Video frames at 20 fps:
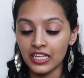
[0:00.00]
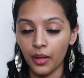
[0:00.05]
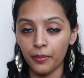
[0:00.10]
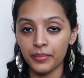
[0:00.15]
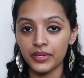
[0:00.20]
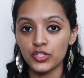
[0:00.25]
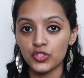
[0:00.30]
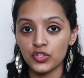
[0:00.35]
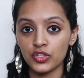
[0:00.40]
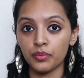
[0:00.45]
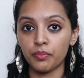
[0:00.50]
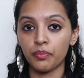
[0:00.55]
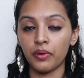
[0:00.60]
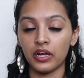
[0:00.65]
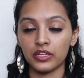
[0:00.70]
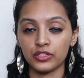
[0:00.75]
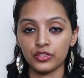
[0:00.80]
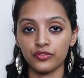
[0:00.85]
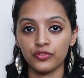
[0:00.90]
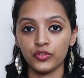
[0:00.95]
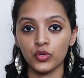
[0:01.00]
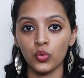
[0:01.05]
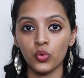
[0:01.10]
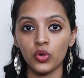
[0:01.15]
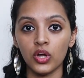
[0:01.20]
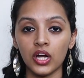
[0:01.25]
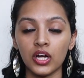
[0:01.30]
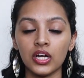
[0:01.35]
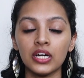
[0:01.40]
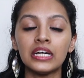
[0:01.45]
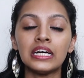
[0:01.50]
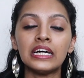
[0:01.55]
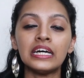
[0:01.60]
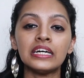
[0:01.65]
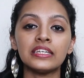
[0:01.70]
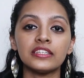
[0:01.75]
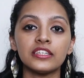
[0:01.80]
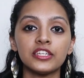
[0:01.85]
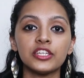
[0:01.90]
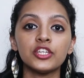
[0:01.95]
coming to the path of yoga
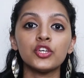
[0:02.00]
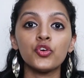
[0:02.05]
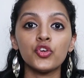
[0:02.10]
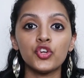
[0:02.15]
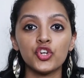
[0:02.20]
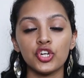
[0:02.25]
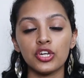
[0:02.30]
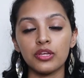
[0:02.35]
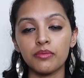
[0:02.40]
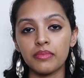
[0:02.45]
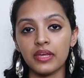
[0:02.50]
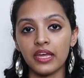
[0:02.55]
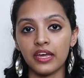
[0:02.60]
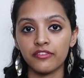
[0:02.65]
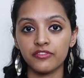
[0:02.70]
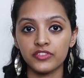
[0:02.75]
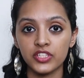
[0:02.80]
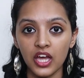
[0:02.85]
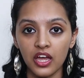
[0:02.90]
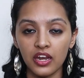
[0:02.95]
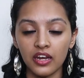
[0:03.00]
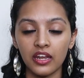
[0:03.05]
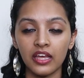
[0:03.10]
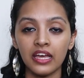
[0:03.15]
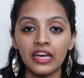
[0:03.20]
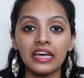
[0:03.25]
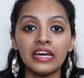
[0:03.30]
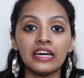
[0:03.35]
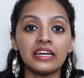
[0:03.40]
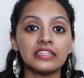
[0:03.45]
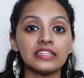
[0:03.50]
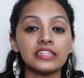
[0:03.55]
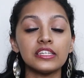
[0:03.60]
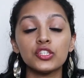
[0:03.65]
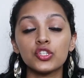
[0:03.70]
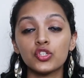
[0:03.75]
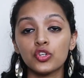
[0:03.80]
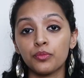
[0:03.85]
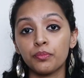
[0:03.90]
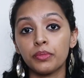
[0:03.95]
that he or she may have done.
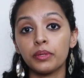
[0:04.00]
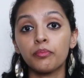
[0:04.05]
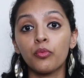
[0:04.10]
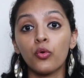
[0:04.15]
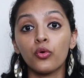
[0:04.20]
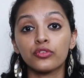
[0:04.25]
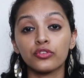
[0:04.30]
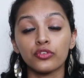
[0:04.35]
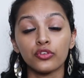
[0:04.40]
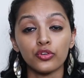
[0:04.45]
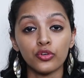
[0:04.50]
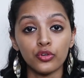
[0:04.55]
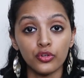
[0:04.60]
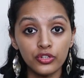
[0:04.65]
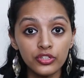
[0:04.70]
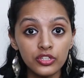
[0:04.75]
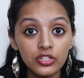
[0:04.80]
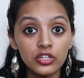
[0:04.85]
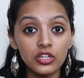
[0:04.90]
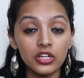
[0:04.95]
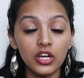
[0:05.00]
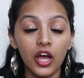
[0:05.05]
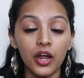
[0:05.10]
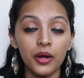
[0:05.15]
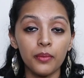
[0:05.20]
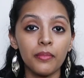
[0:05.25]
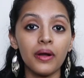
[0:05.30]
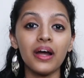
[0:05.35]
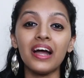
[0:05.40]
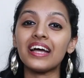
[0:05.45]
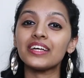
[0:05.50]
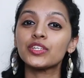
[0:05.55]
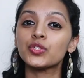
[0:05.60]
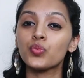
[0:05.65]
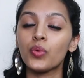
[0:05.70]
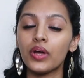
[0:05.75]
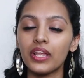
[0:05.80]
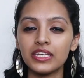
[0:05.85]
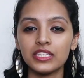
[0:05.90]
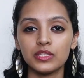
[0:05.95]
These could be both good karma
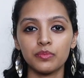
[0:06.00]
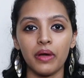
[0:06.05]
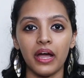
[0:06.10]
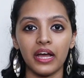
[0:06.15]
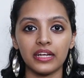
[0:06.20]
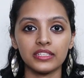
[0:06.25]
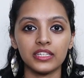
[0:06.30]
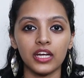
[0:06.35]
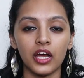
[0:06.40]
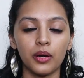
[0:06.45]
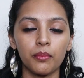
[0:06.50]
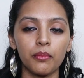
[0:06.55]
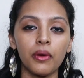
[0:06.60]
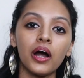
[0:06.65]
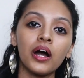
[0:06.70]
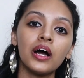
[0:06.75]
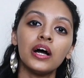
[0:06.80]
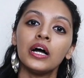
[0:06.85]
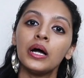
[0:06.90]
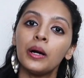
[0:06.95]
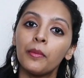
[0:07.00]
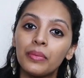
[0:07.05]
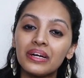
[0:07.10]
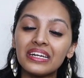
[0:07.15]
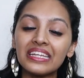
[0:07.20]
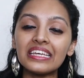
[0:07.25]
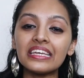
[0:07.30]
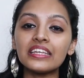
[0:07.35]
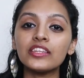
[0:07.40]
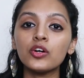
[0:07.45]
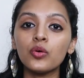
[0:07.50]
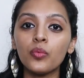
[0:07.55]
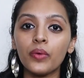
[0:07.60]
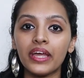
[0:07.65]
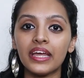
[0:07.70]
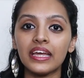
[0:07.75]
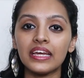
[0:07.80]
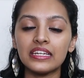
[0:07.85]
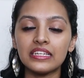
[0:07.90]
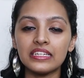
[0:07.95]
as well as bad karma, but either
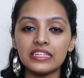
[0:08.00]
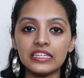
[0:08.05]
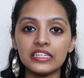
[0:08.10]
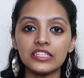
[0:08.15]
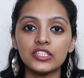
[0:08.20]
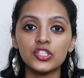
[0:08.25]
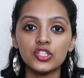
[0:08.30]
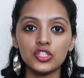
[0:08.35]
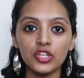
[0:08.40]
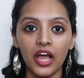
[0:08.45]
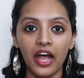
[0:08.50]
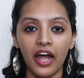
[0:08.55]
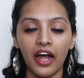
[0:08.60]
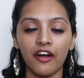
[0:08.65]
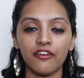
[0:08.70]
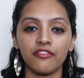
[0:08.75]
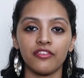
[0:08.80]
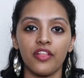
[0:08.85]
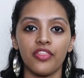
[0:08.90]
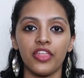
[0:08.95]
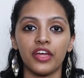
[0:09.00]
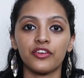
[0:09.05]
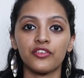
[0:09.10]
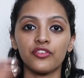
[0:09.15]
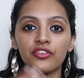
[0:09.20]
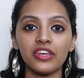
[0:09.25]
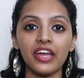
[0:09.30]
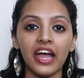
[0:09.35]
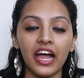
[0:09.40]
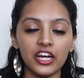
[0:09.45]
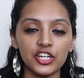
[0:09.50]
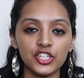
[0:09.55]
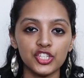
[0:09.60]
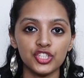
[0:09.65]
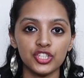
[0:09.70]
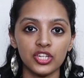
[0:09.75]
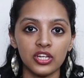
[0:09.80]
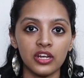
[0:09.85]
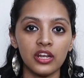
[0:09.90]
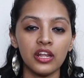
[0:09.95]
way it needs to have that
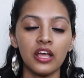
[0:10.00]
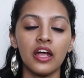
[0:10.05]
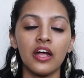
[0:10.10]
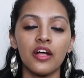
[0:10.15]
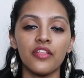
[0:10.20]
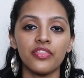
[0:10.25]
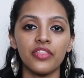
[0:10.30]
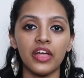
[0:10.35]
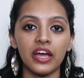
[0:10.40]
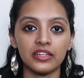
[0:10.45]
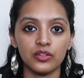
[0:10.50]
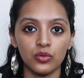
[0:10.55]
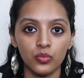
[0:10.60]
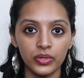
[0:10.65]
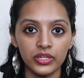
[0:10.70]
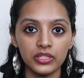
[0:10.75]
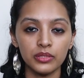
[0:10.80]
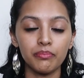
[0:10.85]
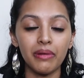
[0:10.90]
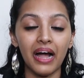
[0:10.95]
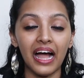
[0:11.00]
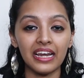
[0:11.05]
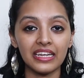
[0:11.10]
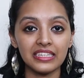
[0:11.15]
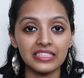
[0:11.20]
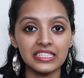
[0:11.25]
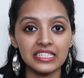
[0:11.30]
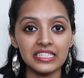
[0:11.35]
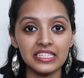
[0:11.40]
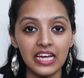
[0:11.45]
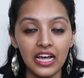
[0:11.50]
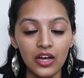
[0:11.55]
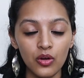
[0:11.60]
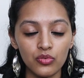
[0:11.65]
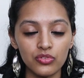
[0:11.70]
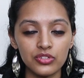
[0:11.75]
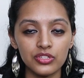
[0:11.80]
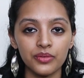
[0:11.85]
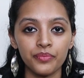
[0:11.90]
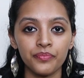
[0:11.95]
reaction that will balance it
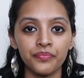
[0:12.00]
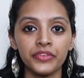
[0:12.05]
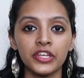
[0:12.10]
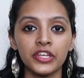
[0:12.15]
out.